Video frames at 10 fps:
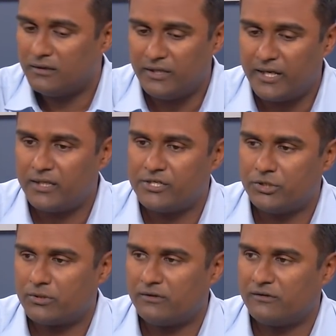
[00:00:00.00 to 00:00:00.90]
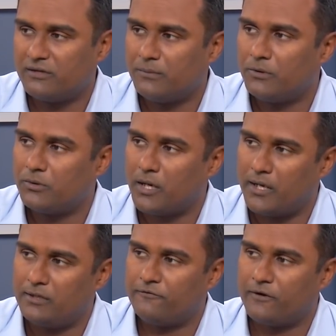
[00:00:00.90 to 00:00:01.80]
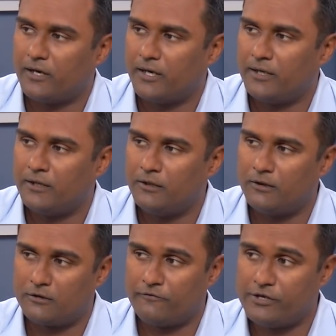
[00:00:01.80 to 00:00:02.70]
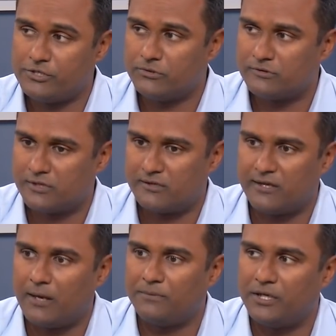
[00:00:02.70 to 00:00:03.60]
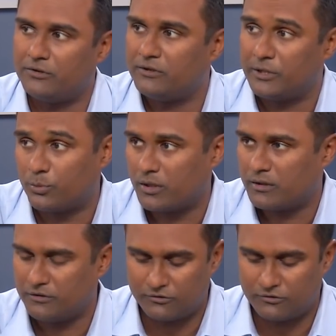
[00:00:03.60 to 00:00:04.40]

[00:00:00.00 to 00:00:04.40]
DNA Assurance is able to identify a lot of issues that's happening in the network.